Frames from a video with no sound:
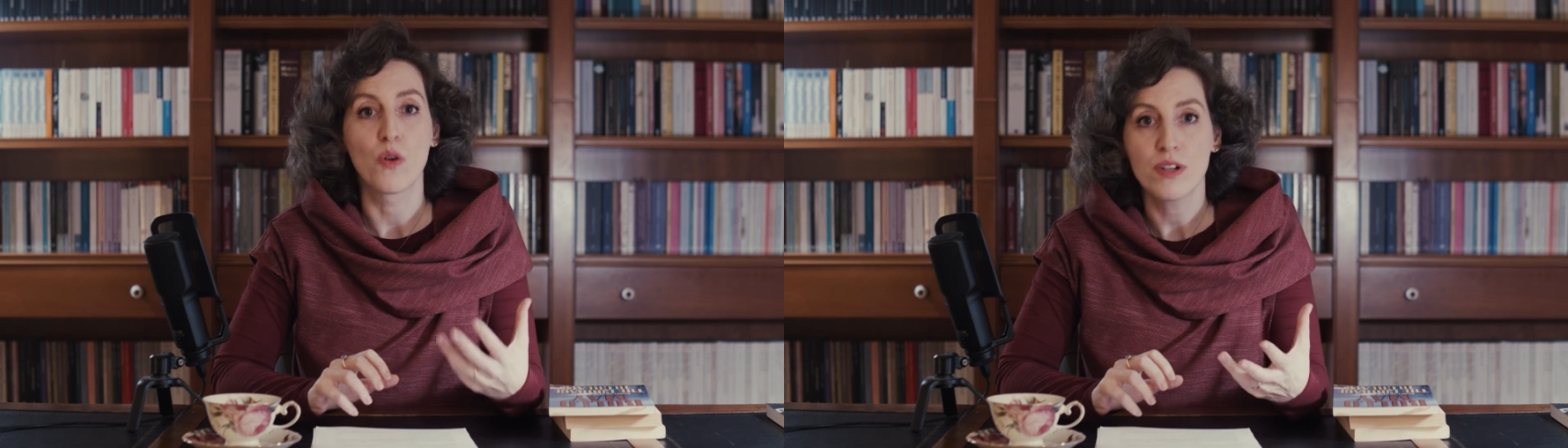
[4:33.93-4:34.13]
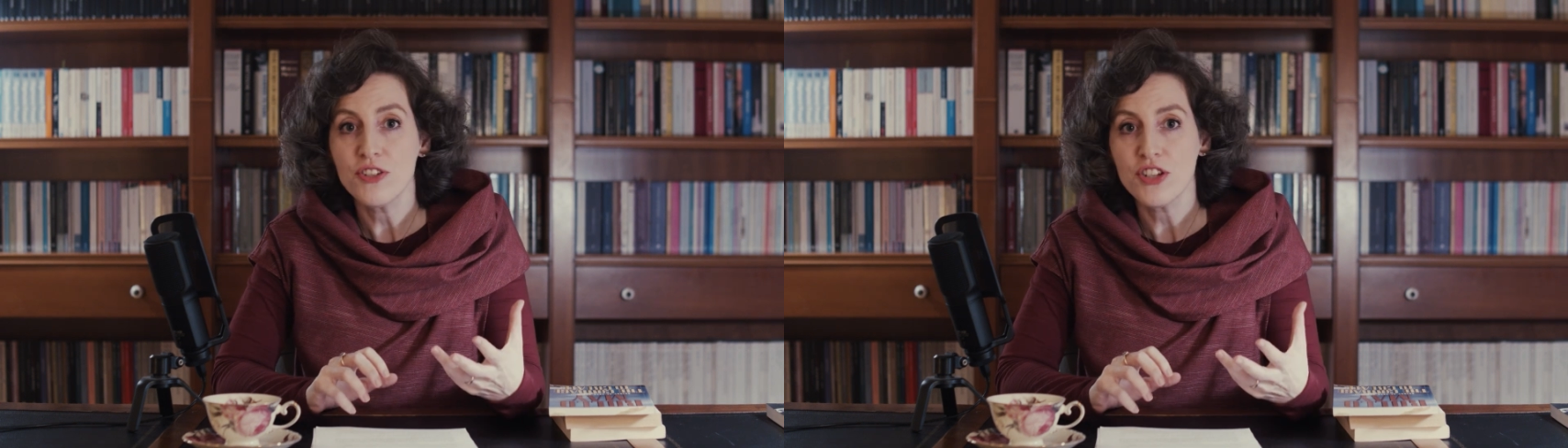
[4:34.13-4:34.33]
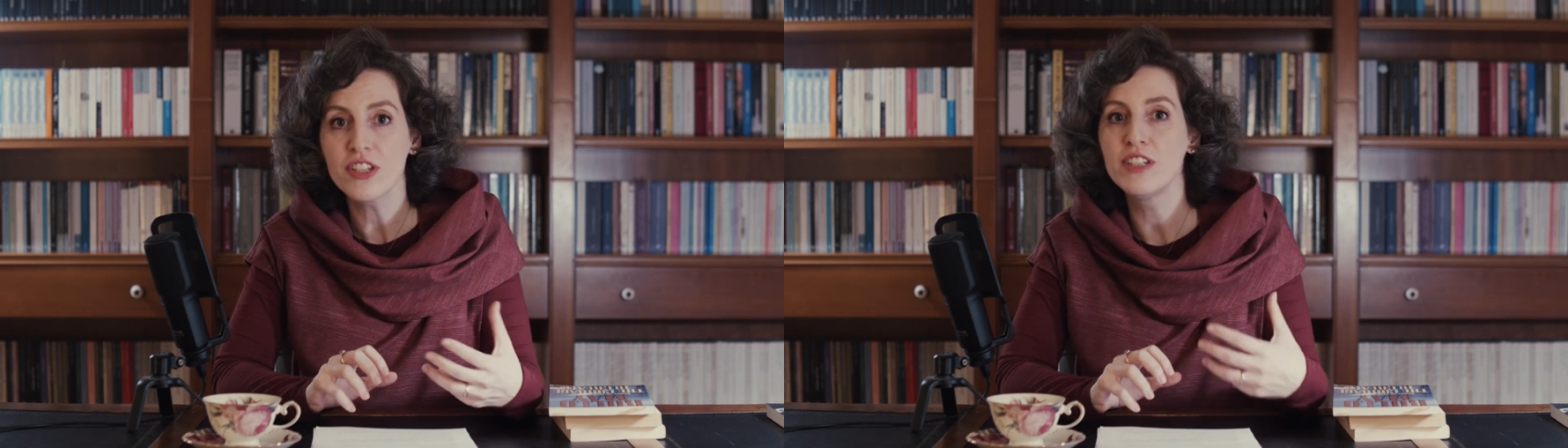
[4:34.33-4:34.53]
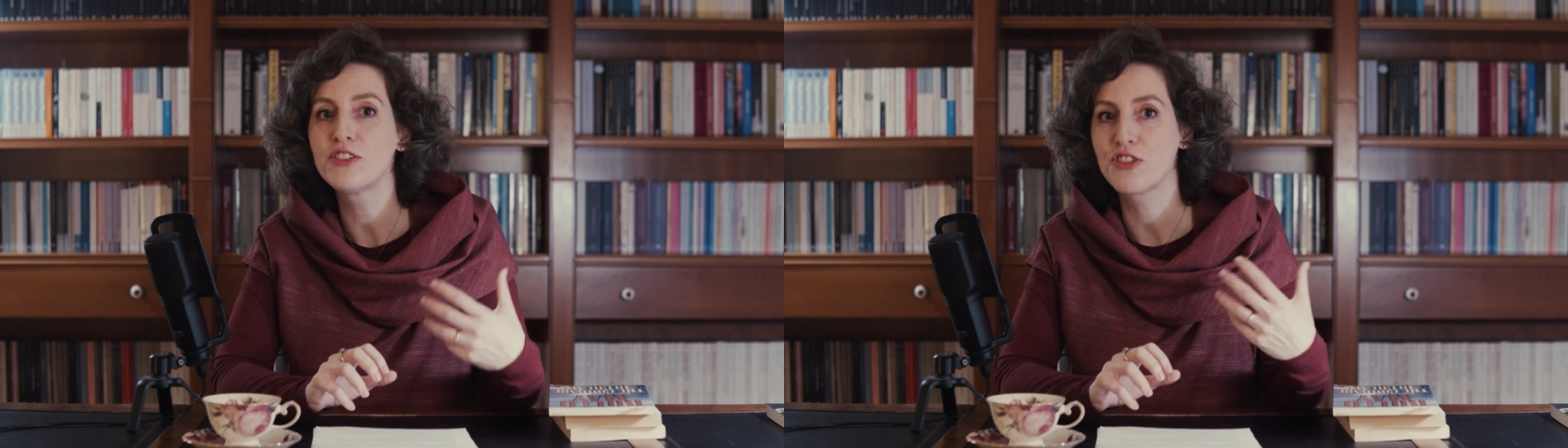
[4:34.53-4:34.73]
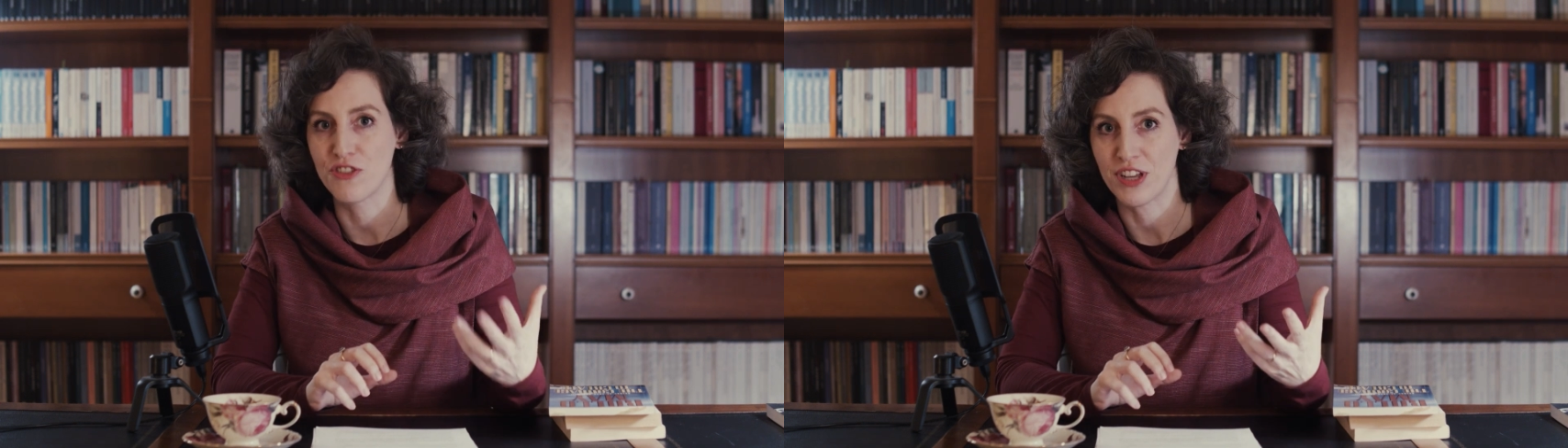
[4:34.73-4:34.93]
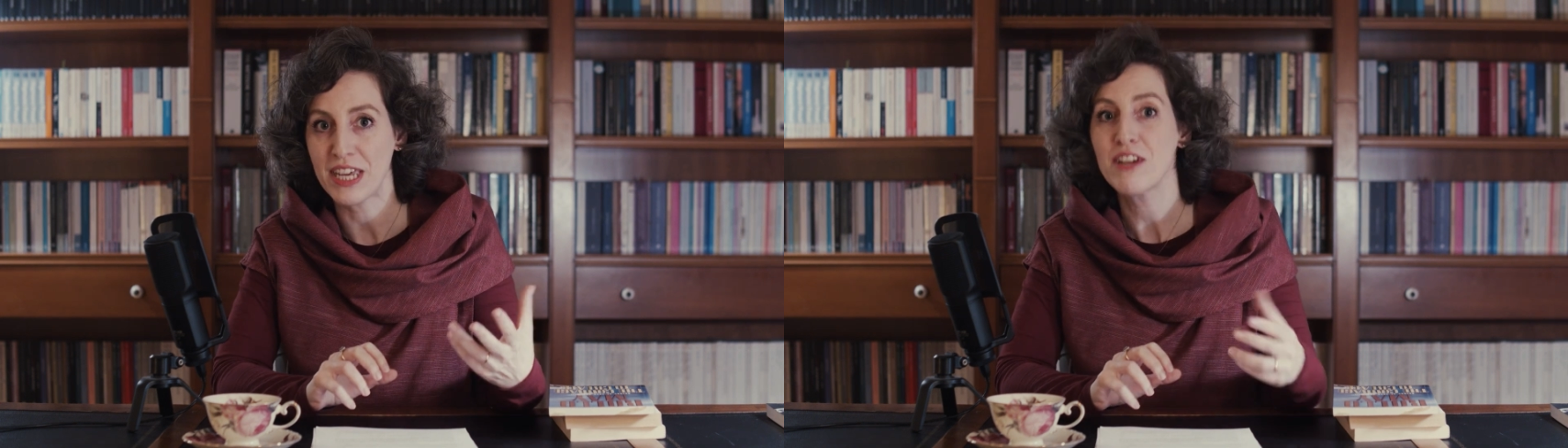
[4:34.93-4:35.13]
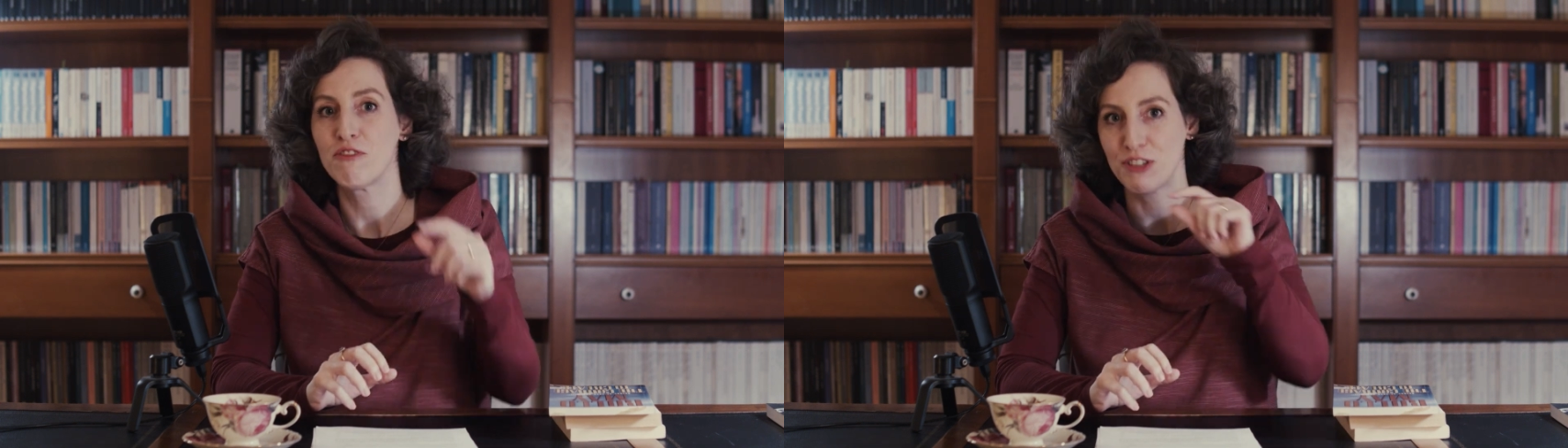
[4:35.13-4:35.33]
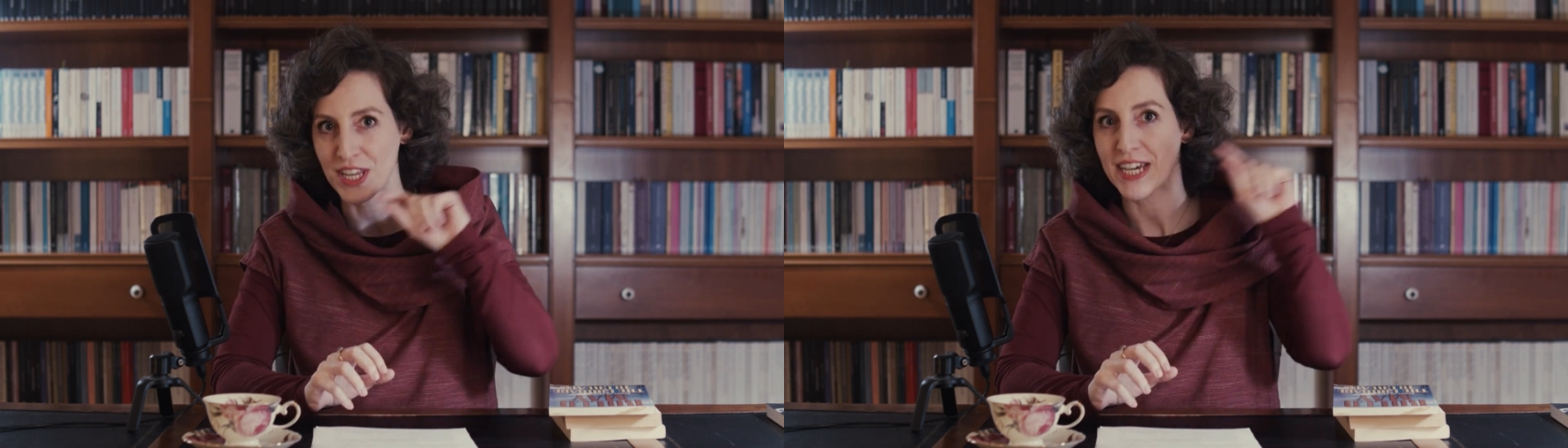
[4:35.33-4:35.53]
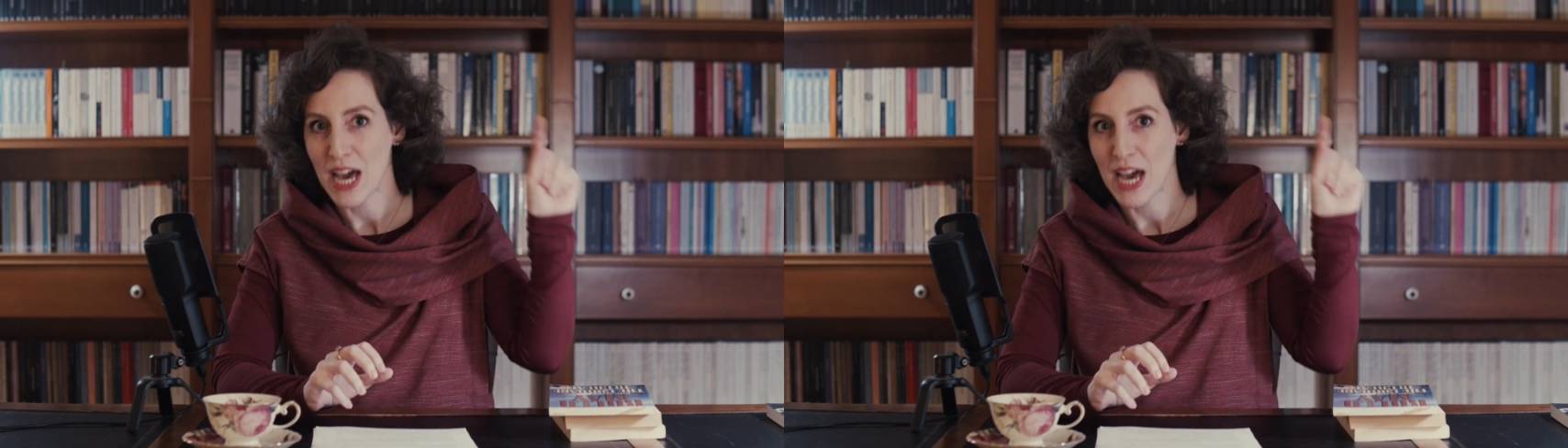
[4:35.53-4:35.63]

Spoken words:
original tree with a